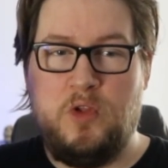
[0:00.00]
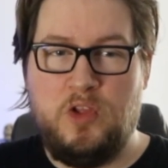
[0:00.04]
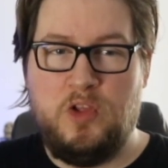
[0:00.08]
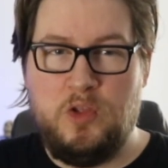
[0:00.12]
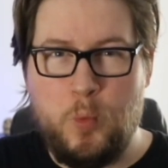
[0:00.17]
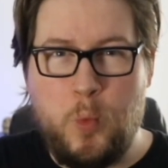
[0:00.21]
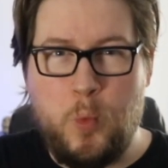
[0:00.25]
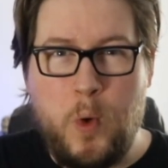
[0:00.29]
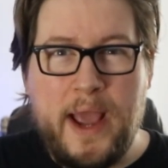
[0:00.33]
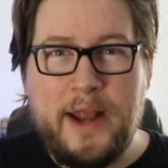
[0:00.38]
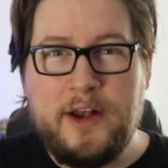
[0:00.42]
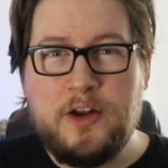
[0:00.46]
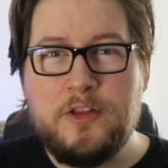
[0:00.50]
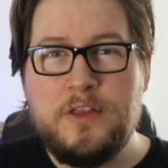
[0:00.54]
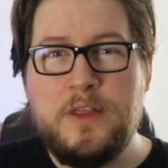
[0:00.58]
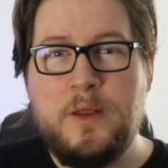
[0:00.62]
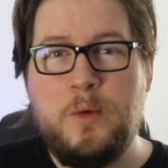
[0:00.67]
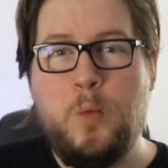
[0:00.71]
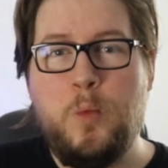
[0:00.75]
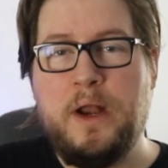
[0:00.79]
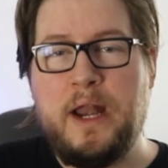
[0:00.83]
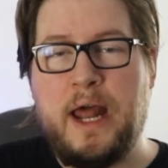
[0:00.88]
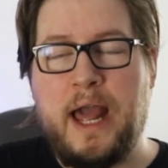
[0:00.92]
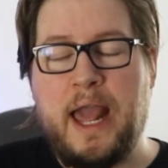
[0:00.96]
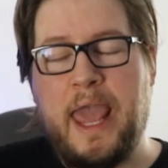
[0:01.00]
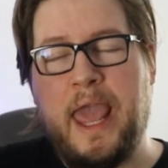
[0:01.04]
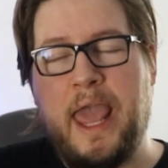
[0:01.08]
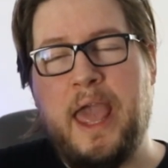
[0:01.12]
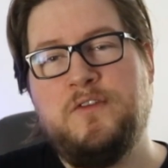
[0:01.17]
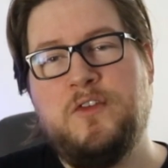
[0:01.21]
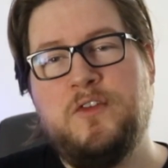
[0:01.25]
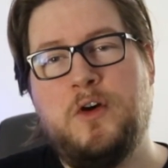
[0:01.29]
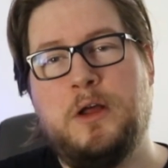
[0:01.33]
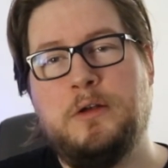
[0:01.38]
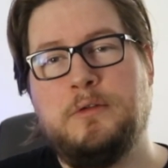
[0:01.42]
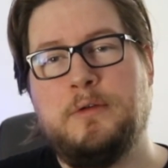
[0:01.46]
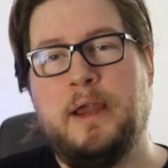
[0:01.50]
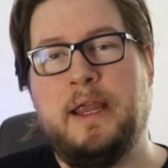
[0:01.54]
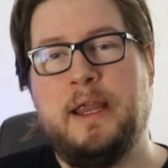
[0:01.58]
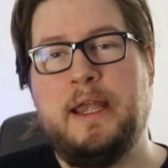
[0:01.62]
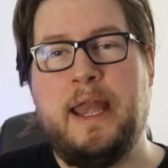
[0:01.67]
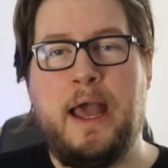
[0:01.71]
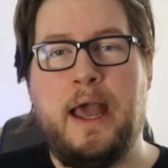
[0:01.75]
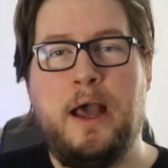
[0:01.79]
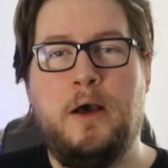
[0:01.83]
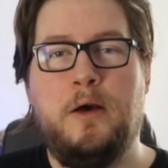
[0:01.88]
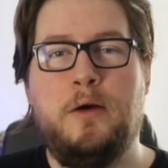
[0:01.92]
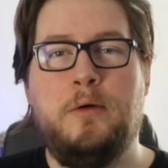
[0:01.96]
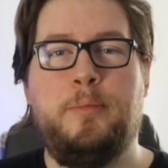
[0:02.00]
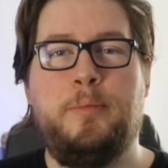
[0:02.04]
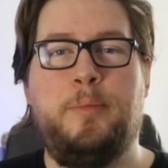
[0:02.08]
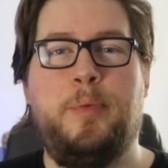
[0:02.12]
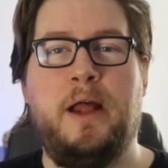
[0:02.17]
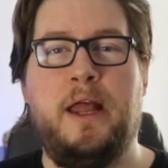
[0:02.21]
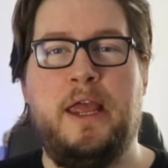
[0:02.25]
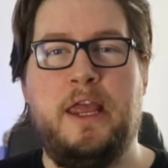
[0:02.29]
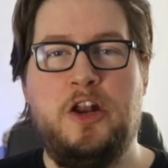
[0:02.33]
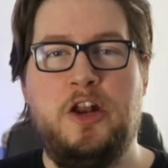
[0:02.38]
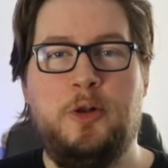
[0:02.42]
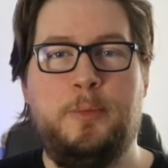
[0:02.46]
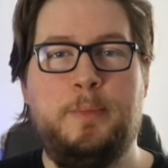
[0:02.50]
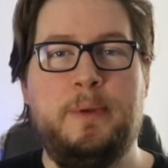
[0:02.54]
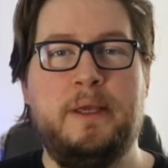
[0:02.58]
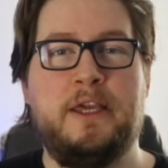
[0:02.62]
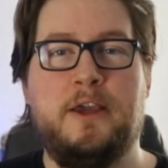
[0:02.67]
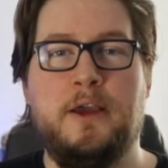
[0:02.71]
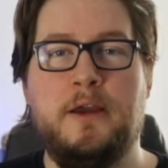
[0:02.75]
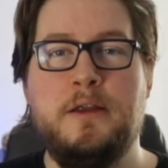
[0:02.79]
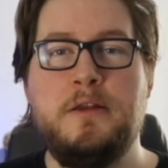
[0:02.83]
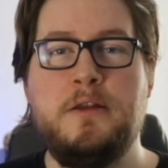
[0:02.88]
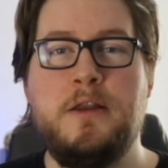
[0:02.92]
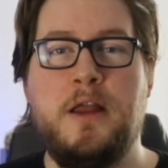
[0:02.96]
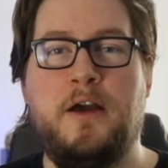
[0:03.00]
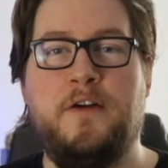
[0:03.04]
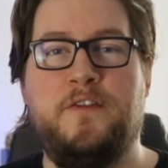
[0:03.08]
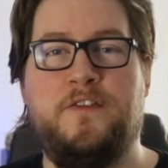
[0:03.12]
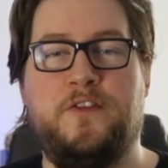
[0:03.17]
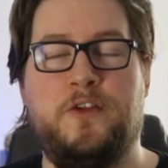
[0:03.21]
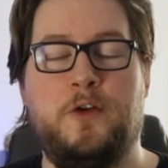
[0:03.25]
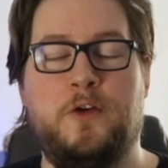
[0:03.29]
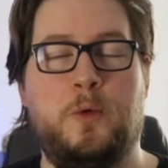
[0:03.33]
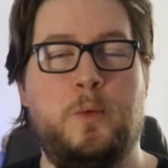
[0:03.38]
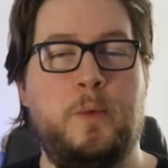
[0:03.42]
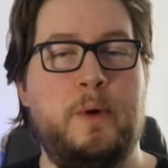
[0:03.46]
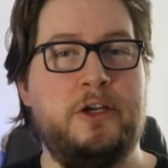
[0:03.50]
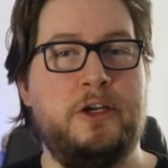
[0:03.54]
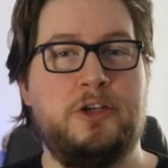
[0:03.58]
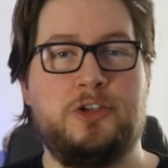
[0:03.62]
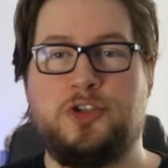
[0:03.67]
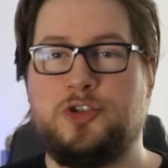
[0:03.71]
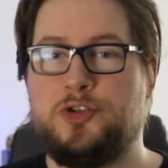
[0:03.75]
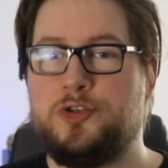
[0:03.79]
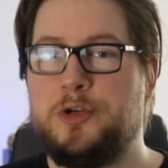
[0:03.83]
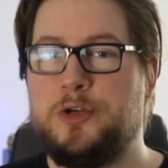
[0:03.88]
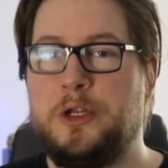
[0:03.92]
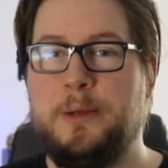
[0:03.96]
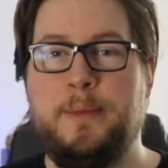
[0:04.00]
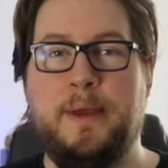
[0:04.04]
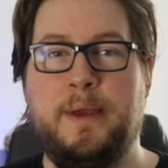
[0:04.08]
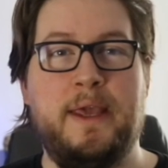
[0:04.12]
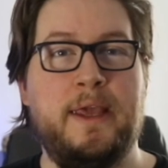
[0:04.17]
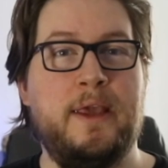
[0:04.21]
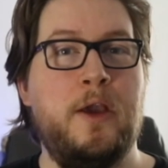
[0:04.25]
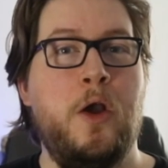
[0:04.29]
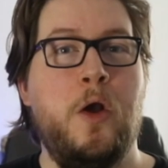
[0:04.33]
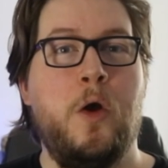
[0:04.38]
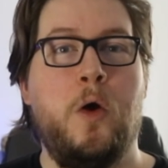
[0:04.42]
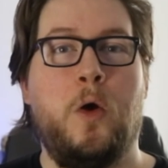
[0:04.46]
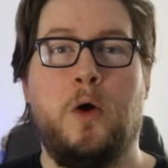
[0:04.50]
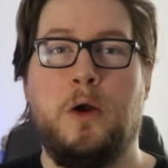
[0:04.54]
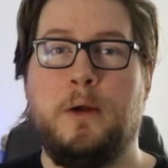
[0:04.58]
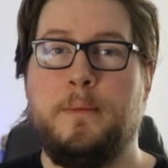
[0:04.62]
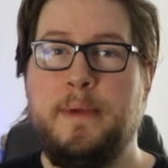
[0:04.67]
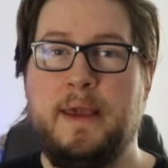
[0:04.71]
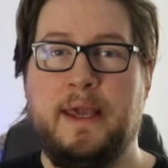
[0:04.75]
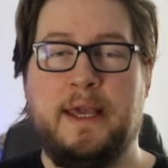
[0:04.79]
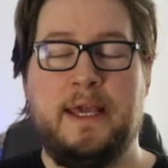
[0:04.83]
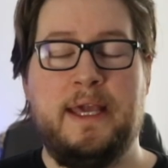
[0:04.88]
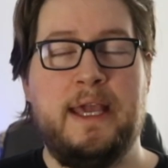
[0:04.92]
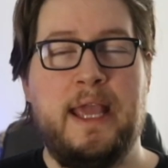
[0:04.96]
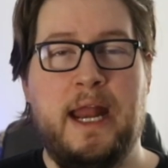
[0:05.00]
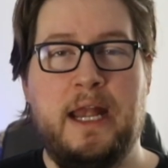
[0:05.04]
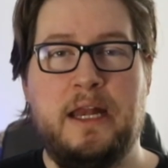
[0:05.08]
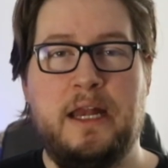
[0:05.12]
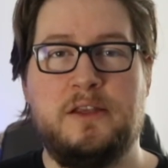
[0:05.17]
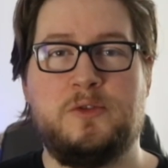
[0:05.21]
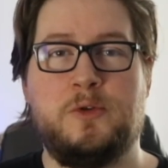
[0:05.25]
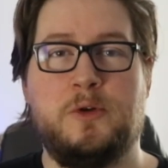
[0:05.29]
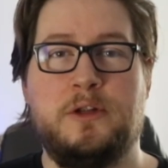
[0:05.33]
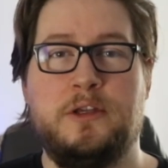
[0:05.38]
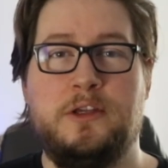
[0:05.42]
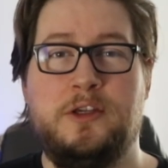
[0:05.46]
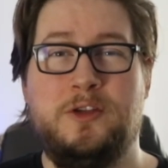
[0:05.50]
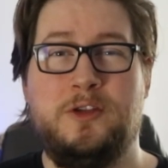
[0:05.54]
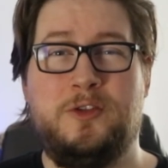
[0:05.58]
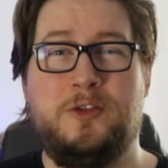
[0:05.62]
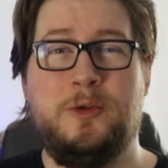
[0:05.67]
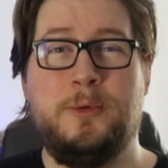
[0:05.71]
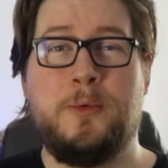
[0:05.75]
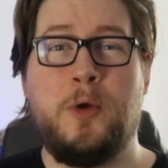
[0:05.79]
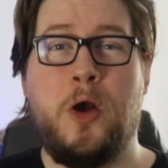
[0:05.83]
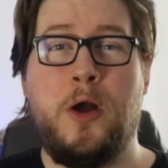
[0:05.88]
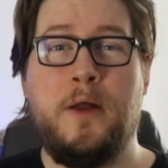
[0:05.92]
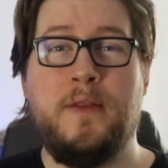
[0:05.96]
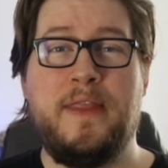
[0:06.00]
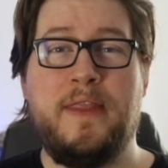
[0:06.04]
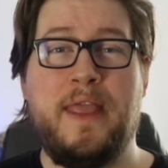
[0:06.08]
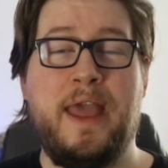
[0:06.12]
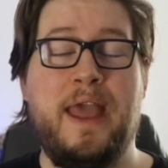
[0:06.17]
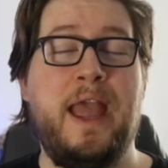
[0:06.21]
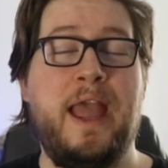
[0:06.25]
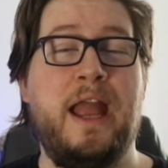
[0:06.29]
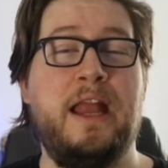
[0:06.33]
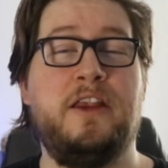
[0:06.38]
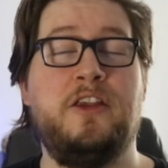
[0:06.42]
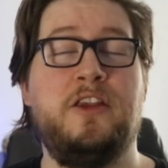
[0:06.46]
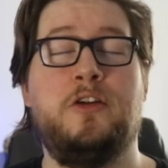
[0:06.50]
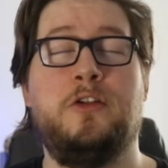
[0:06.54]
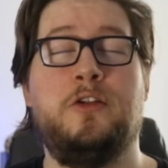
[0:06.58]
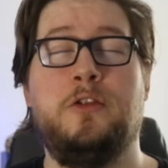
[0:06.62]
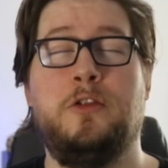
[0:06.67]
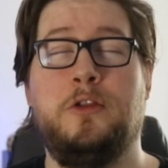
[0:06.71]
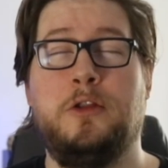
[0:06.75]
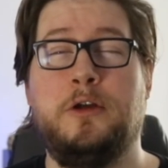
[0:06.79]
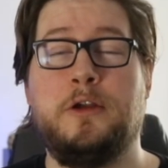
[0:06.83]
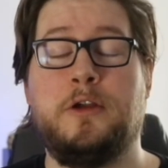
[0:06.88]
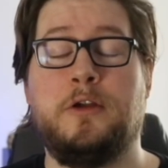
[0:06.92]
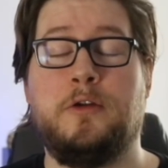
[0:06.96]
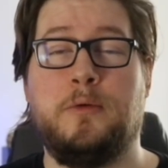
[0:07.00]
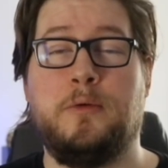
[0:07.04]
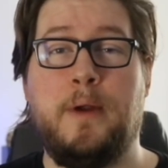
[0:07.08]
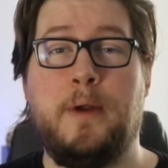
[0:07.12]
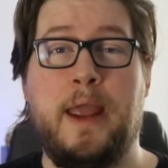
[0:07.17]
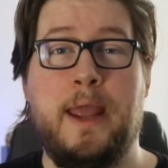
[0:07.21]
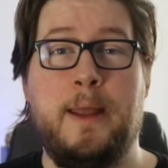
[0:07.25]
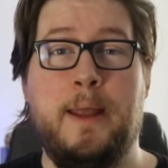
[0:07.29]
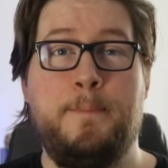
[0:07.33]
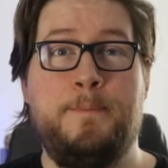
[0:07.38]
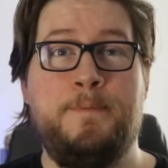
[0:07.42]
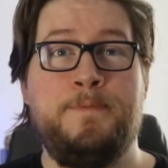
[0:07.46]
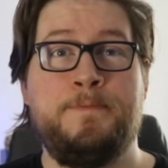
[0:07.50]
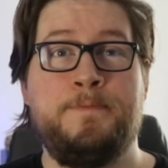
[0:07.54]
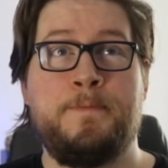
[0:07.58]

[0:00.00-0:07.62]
wider than what I have on right now, but it'll be good enough for when you're streaming or making any sort of YouTube content, and you'll look great.